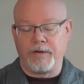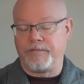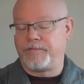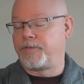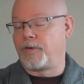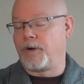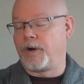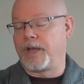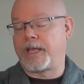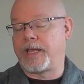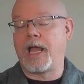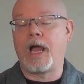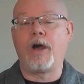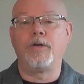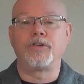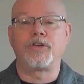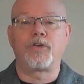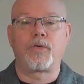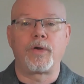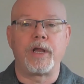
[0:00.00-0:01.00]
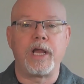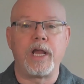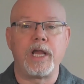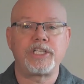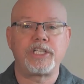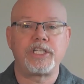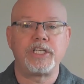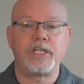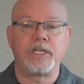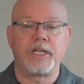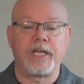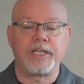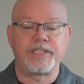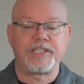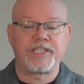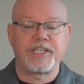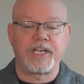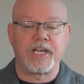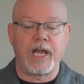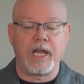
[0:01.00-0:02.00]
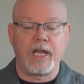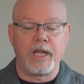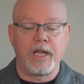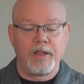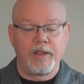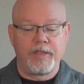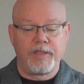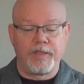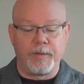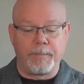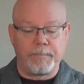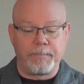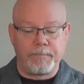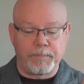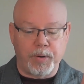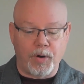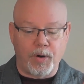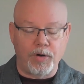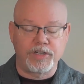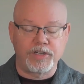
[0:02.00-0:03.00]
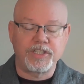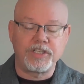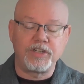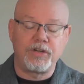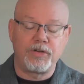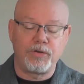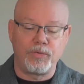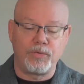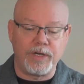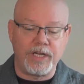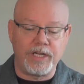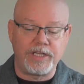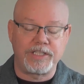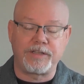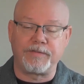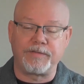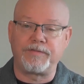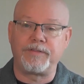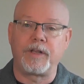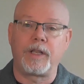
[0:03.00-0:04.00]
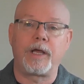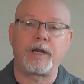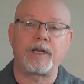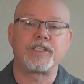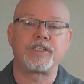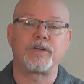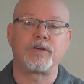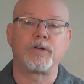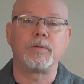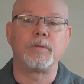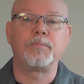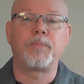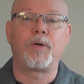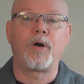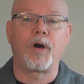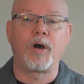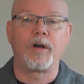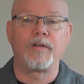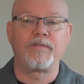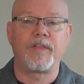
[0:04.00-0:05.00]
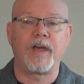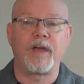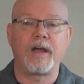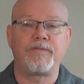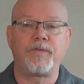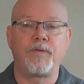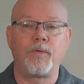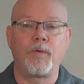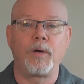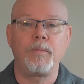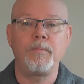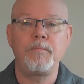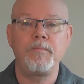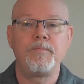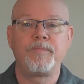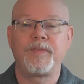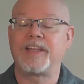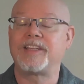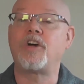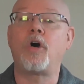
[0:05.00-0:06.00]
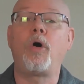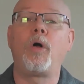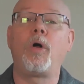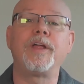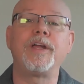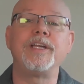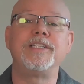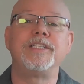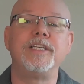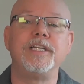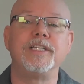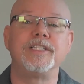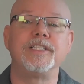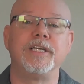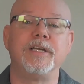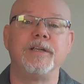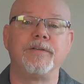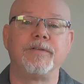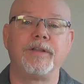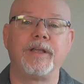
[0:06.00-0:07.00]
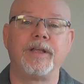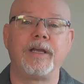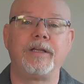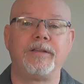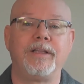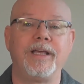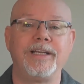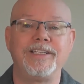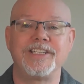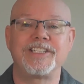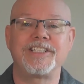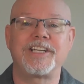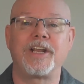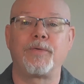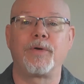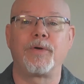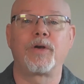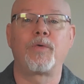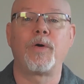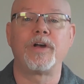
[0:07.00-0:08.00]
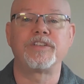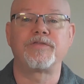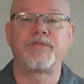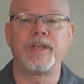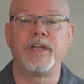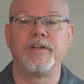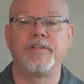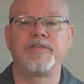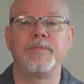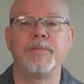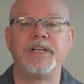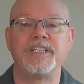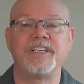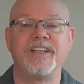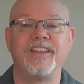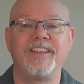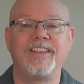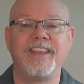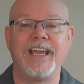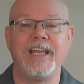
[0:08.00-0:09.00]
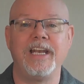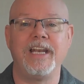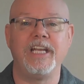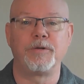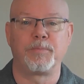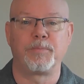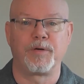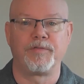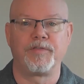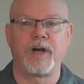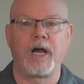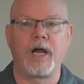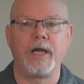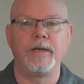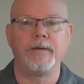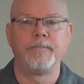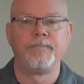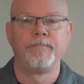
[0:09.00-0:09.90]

for an account creation, let's say, the person who needs to fill out a certain part of that form, that's all they see is they just get a request for the information they need to provide.